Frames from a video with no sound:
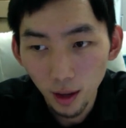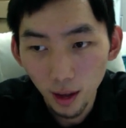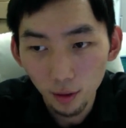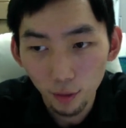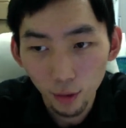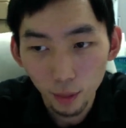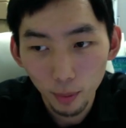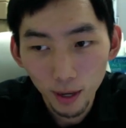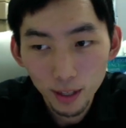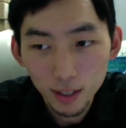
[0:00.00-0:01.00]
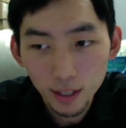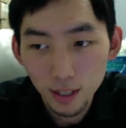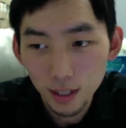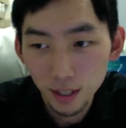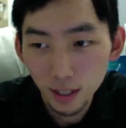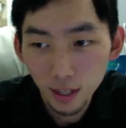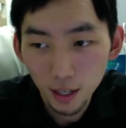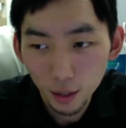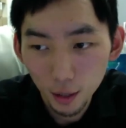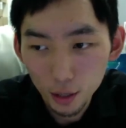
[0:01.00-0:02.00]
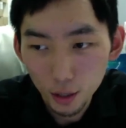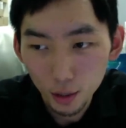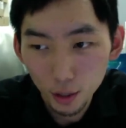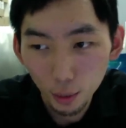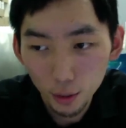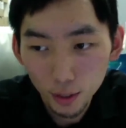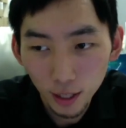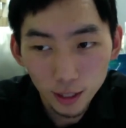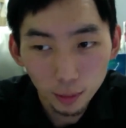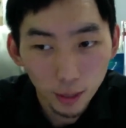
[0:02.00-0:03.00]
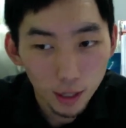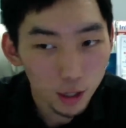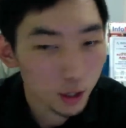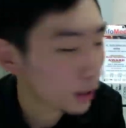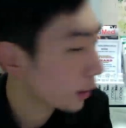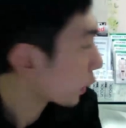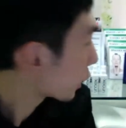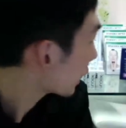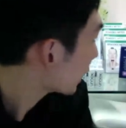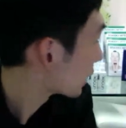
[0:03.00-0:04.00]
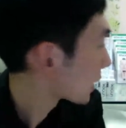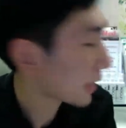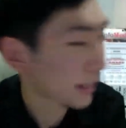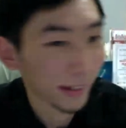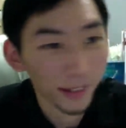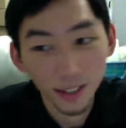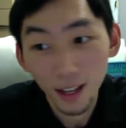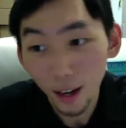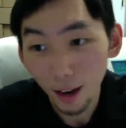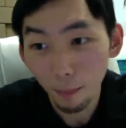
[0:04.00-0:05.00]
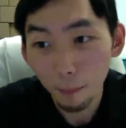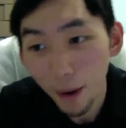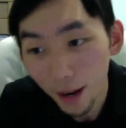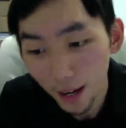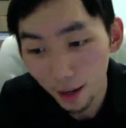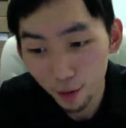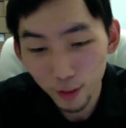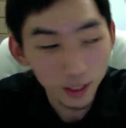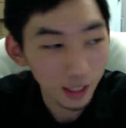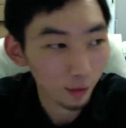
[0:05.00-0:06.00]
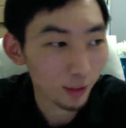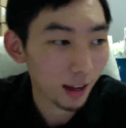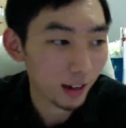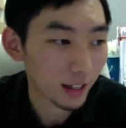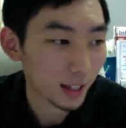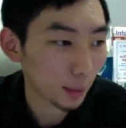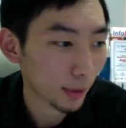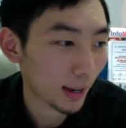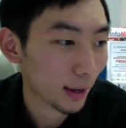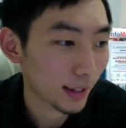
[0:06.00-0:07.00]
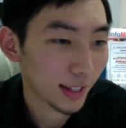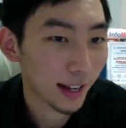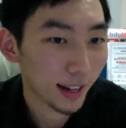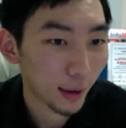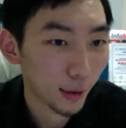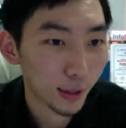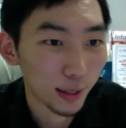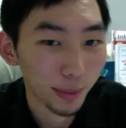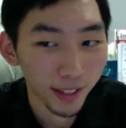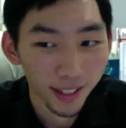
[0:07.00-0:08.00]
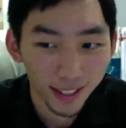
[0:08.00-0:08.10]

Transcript: have on the mites? I don't actually know what diatomaceous earth is. I might have to leave that to someone else that knows, but